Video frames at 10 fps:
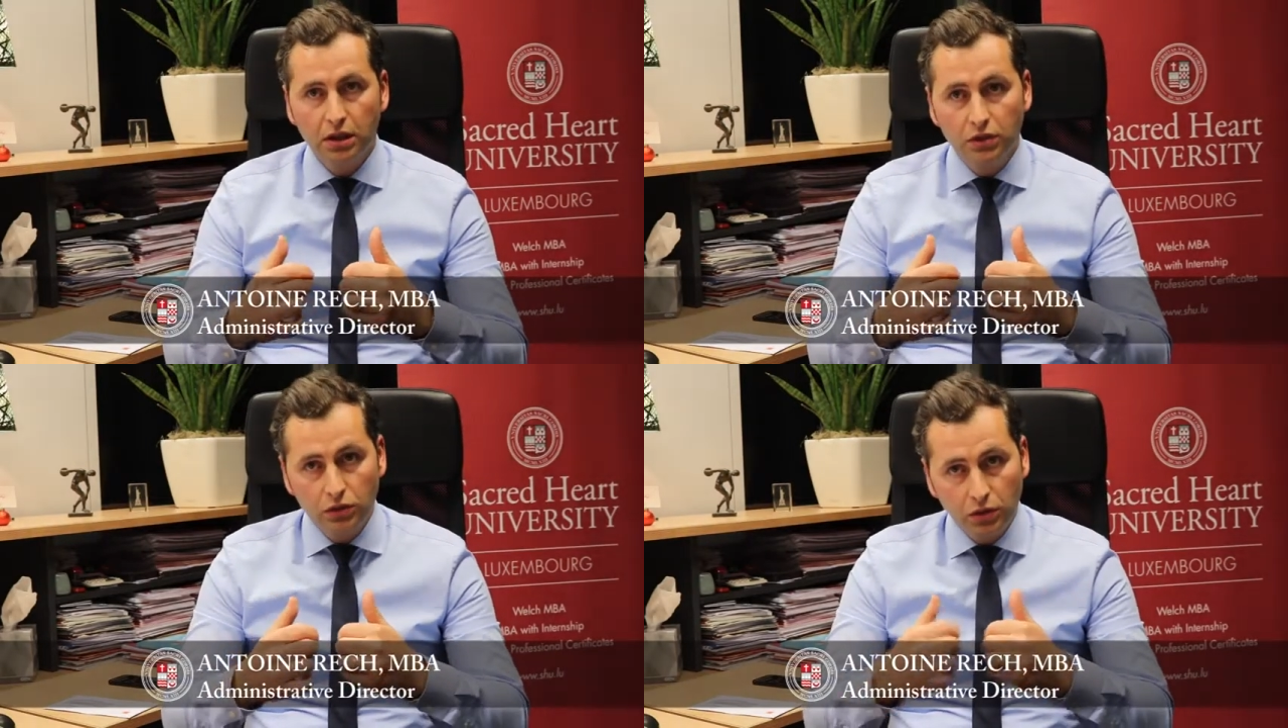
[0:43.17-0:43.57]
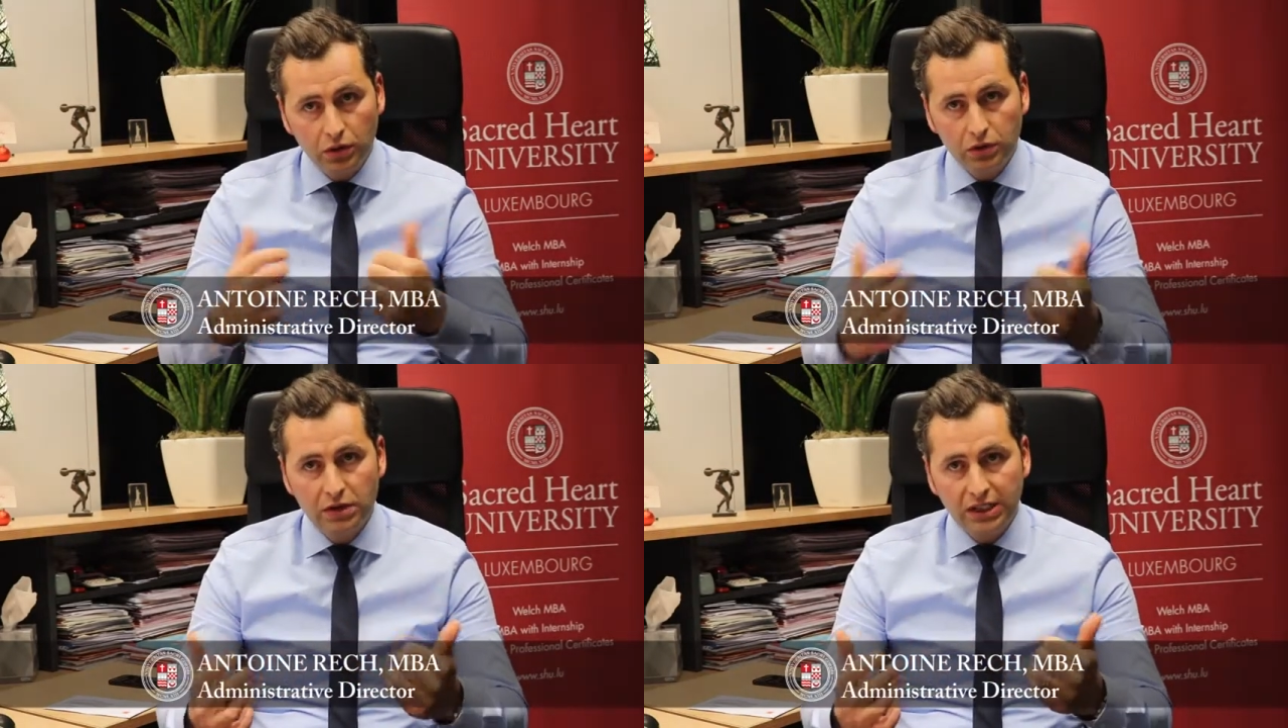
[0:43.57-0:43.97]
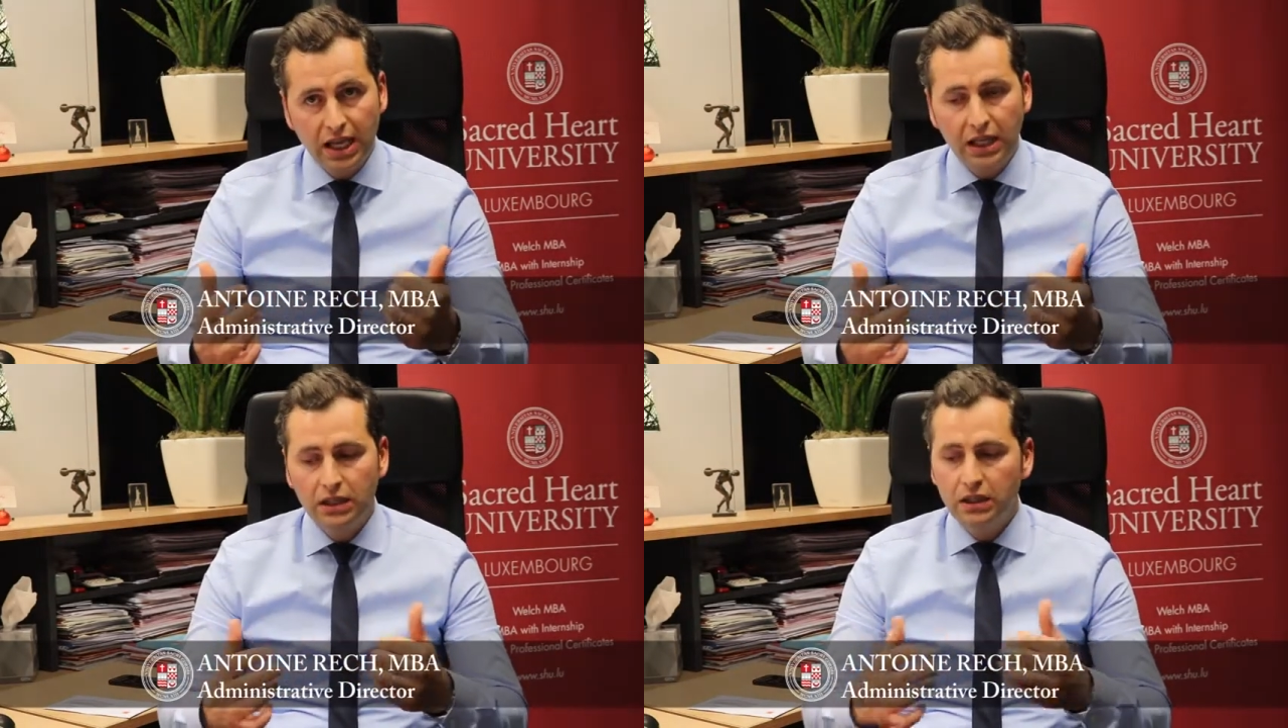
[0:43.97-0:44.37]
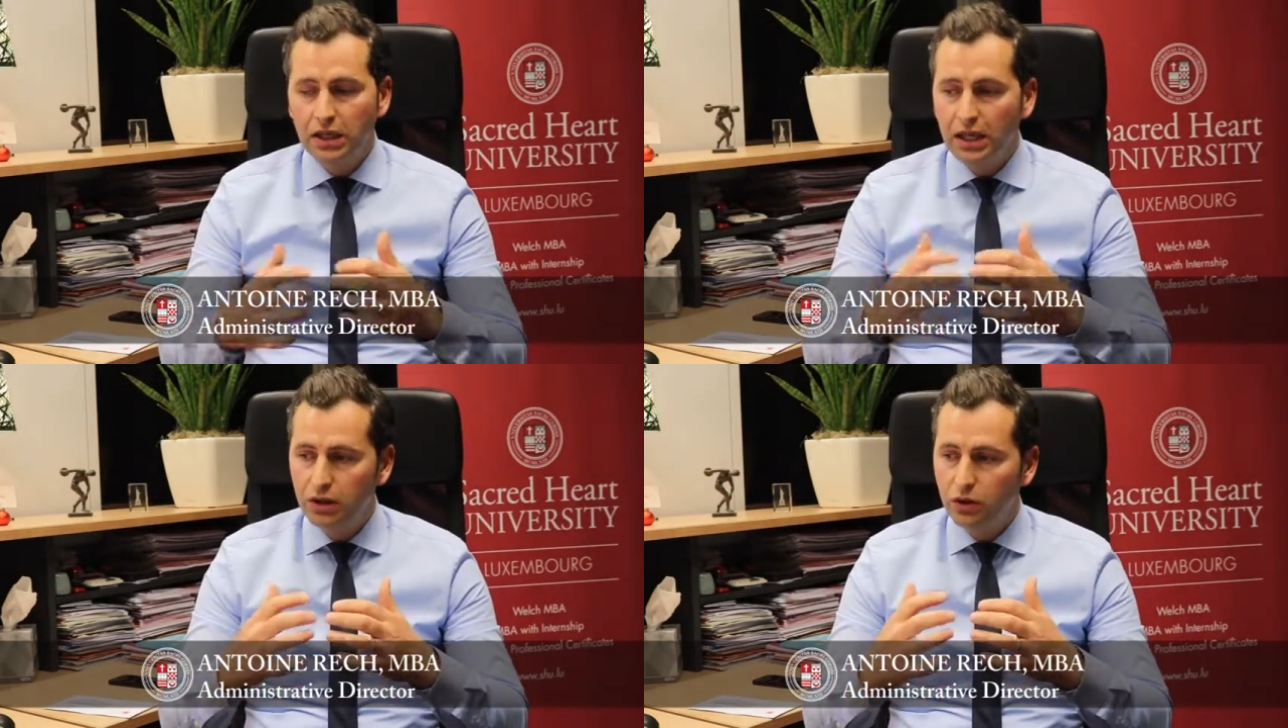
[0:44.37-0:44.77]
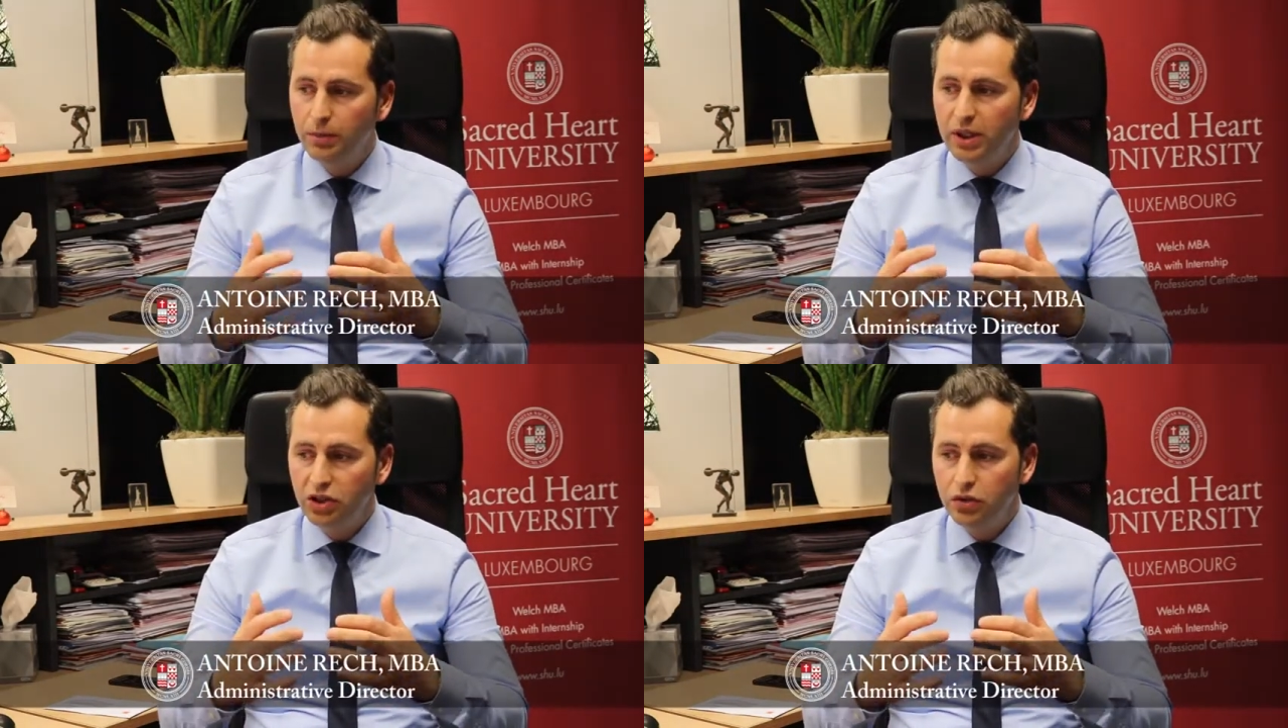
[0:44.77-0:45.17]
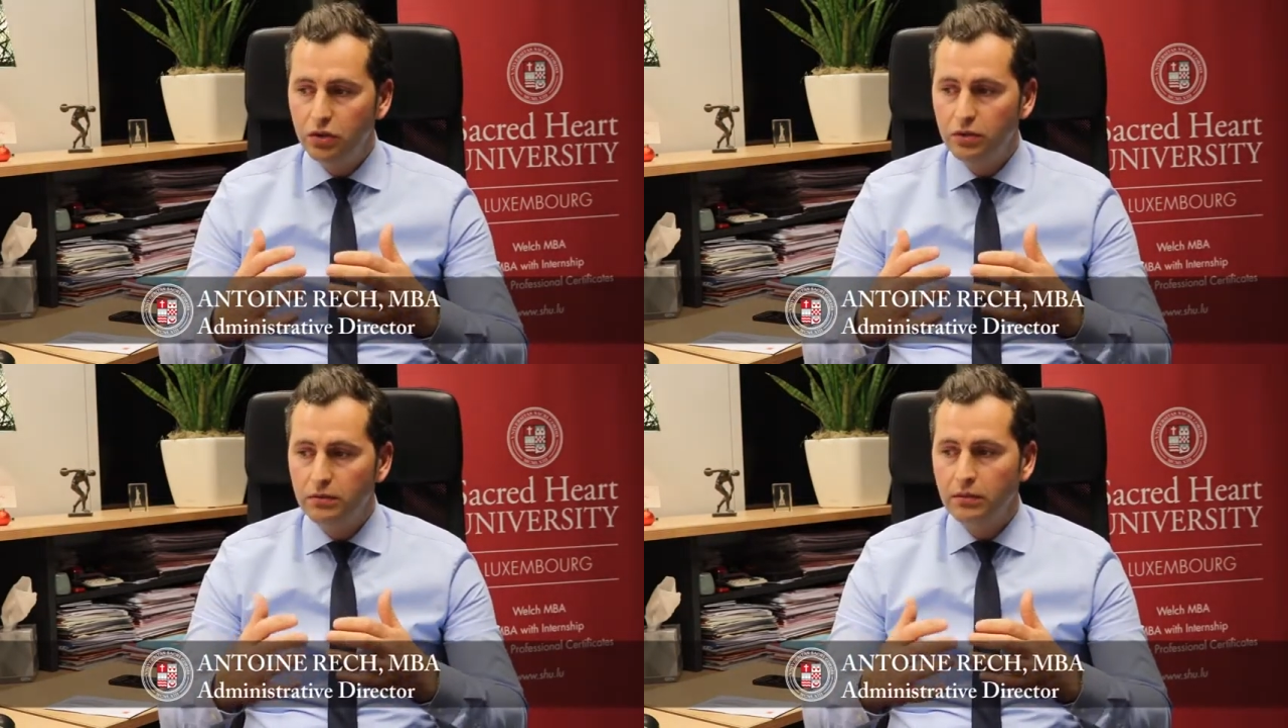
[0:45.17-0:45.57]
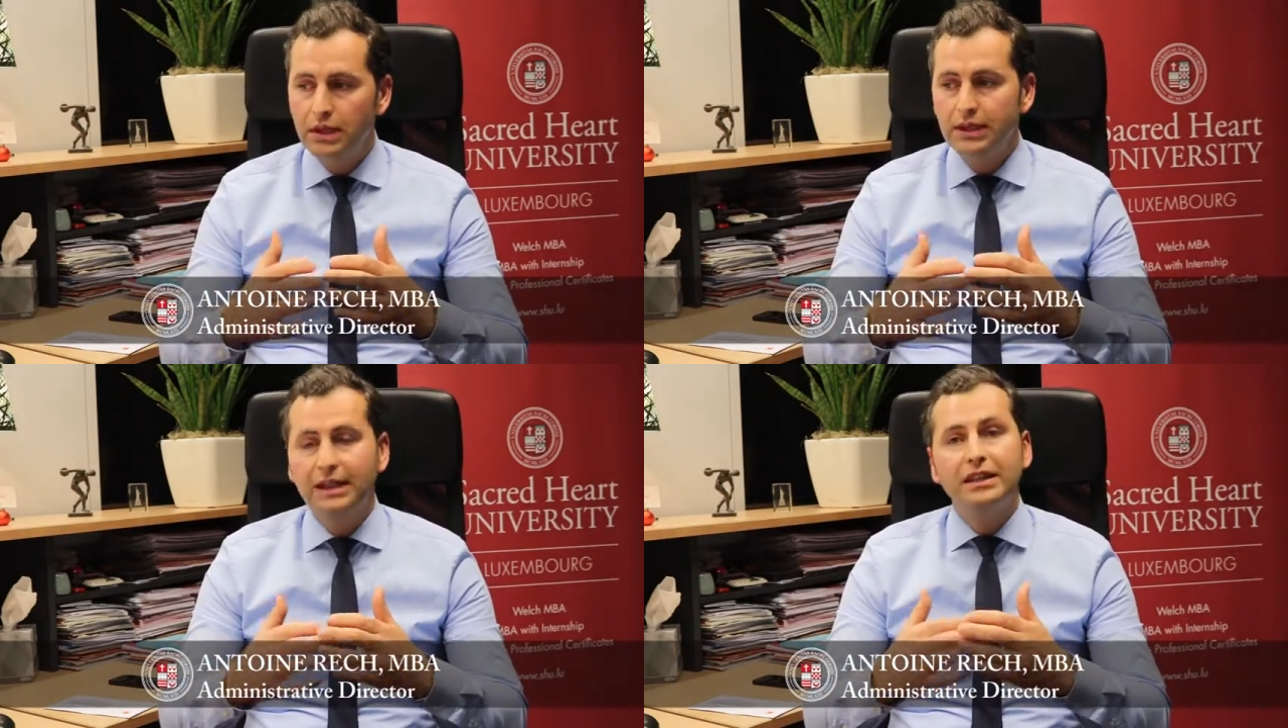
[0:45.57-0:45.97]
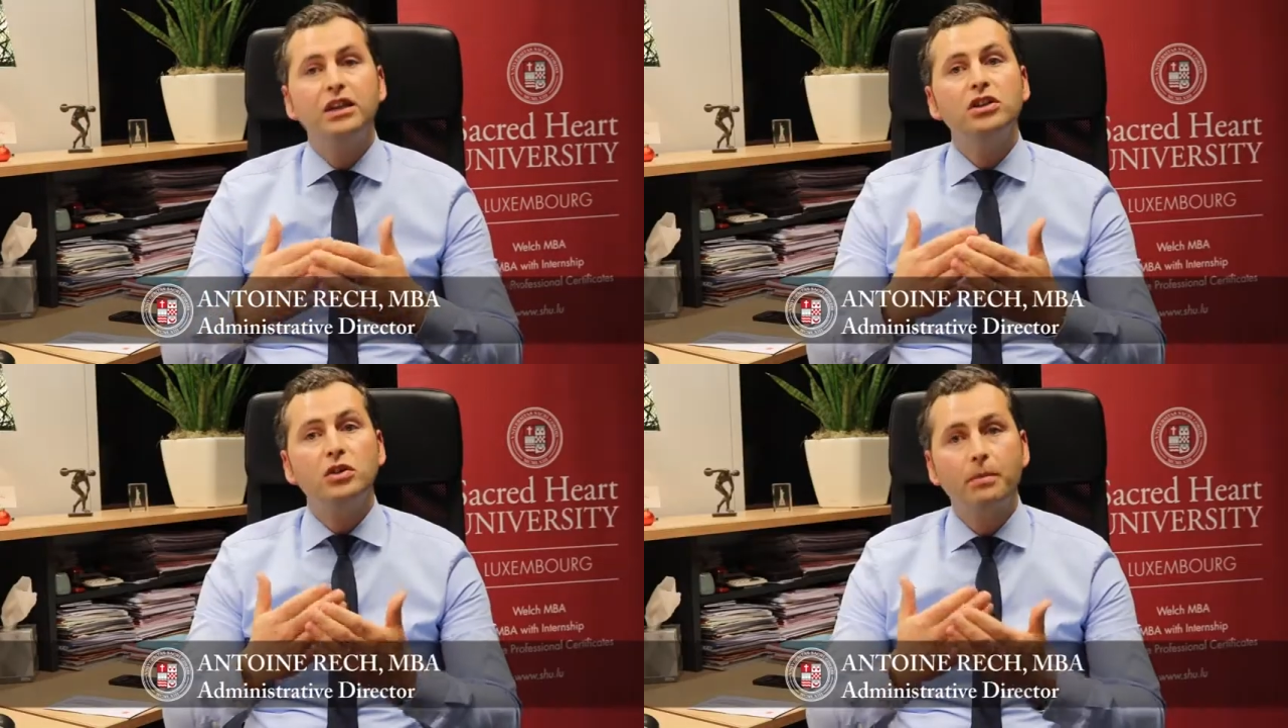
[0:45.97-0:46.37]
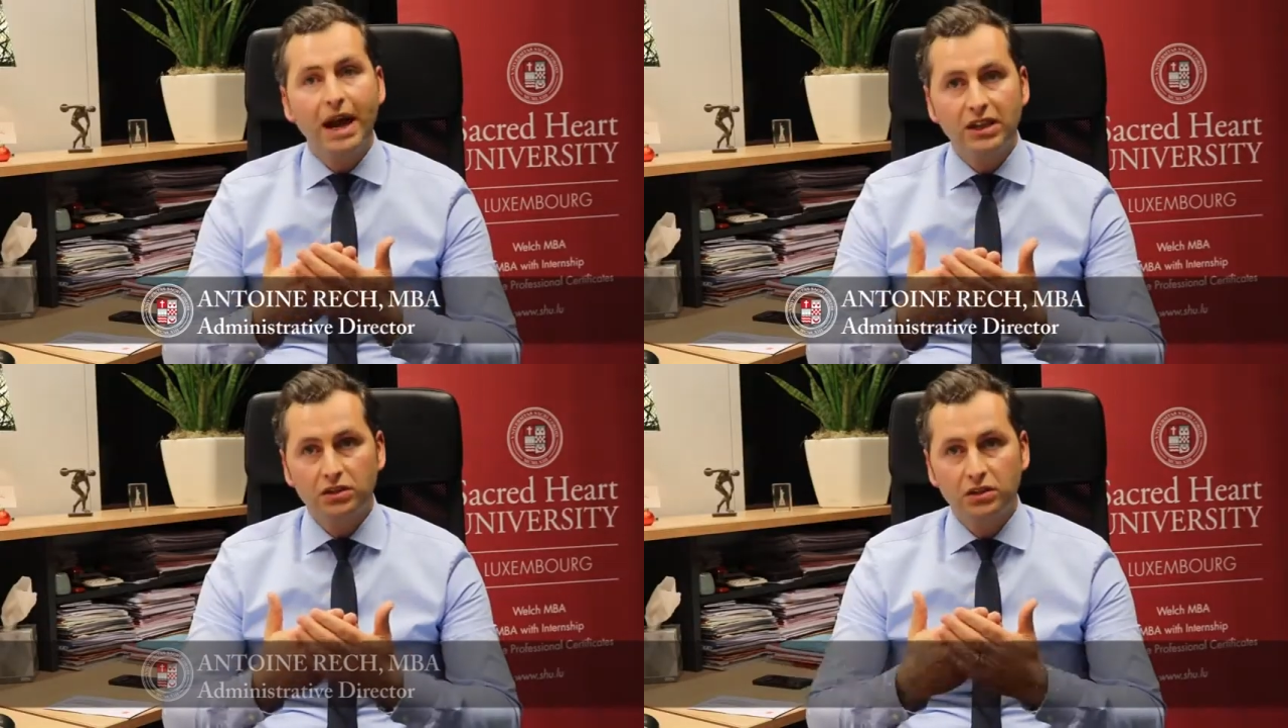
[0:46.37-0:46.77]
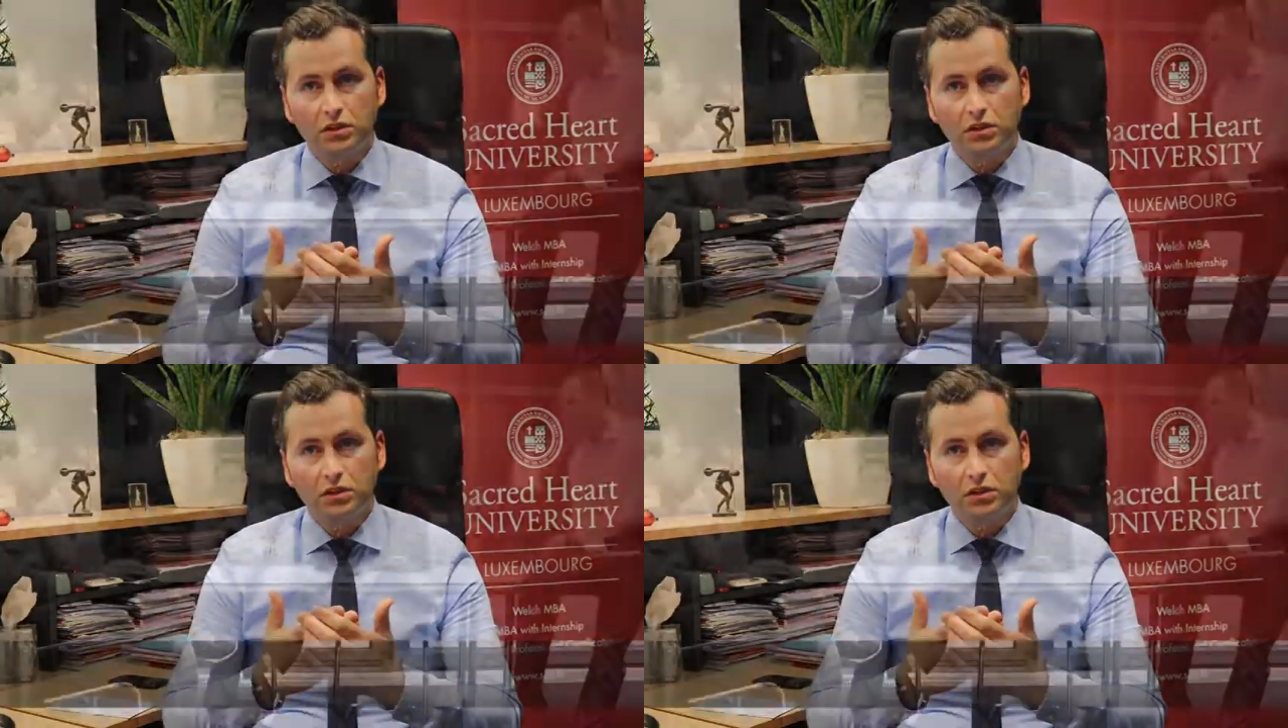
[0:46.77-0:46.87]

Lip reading: to understand and to be sure that there is a match